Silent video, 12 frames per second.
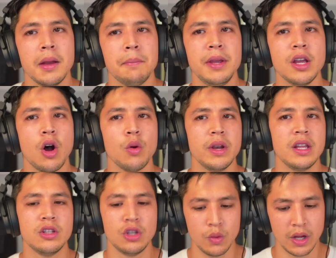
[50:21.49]
Be already
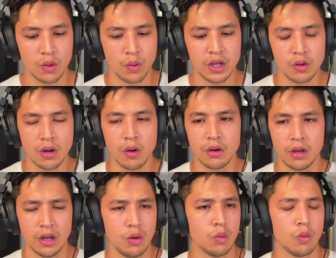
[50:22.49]
doing what you know to
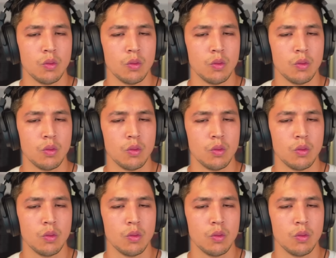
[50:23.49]
do.